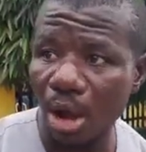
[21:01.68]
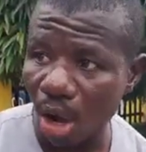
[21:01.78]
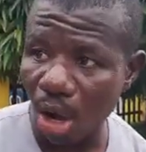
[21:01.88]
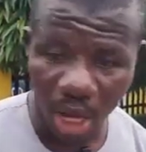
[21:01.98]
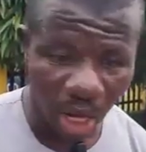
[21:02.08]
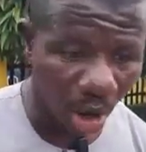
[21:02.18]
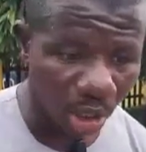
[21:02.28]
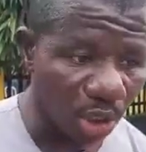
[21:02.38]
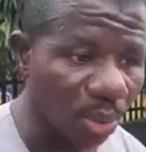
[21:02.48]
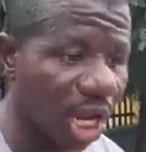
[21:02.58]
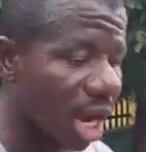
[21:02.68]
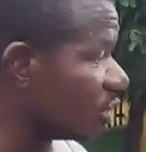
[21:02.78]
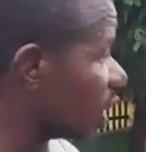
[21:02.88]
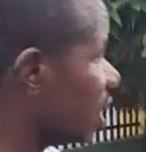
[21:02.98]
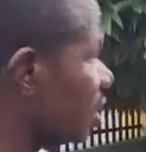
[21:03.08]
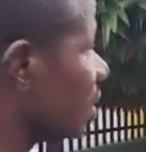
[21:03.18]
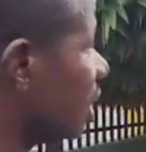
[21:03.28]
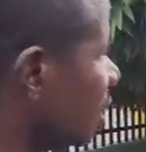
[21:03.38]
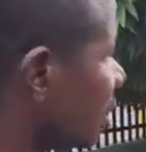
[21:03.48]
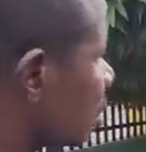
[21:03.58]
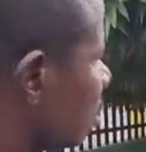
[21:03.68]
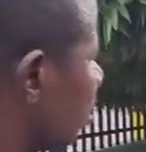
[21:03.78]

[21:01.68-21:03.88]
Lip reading: or somebody have already said it.